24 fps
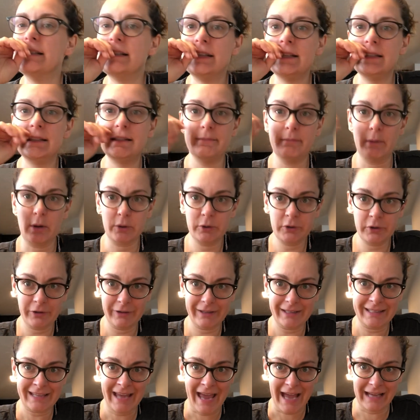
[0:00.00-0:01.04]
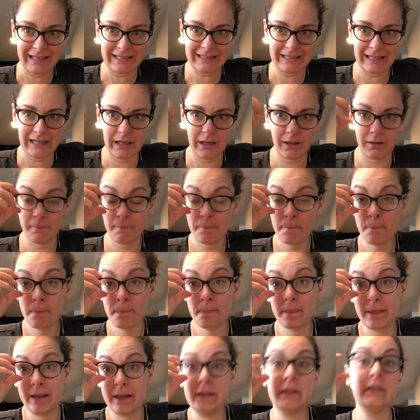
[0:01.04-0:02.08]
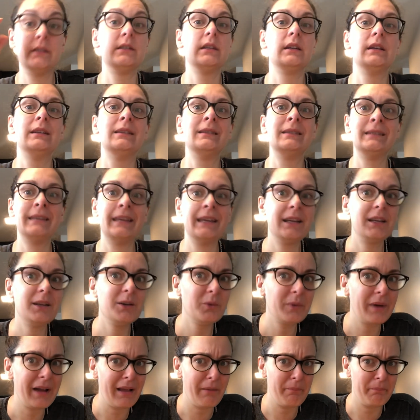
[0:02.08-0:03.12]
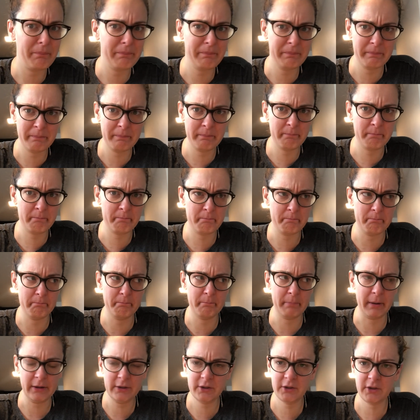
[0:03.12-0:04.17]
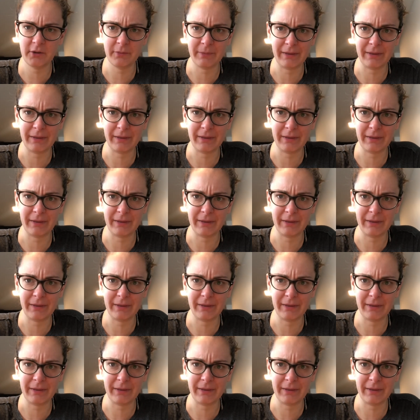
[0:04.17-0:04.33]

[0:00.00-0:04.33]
It's emotionally taxing. It's taken away a bunch